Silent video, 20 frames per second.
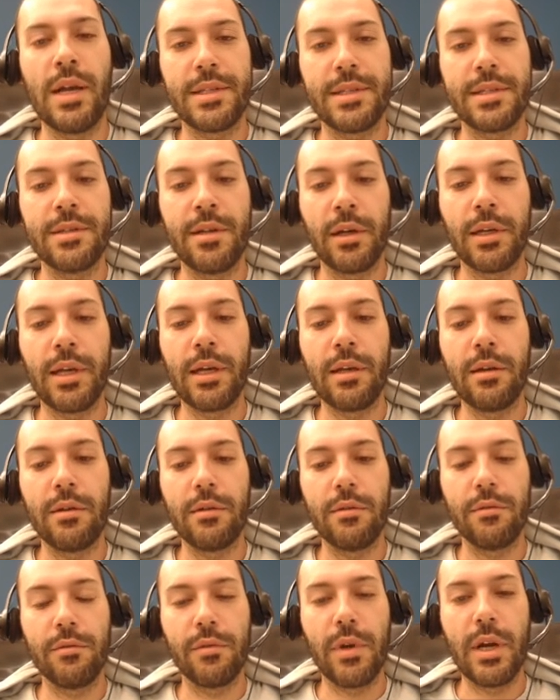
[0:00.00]
stuck
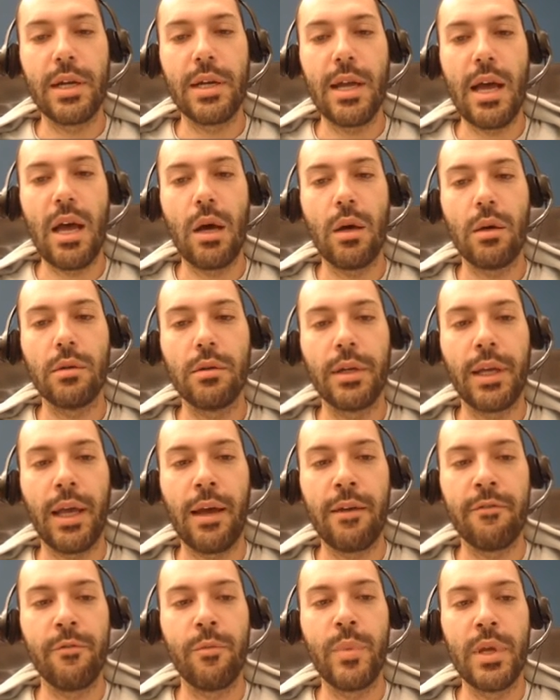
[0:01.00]
in right now. Like
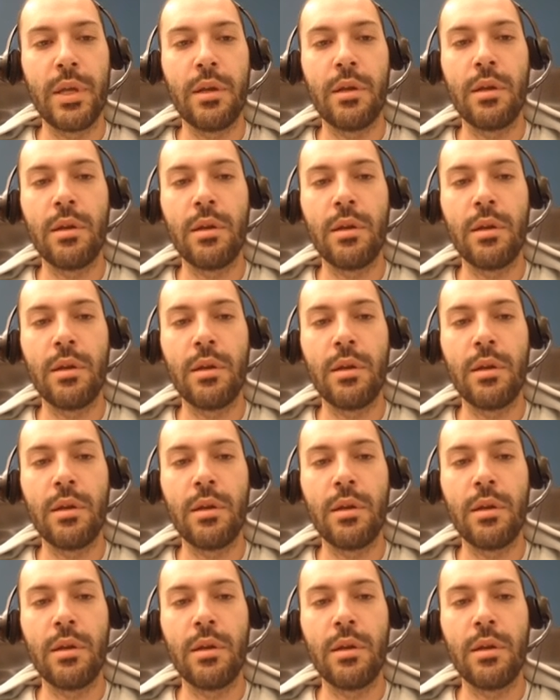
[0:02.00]
I've been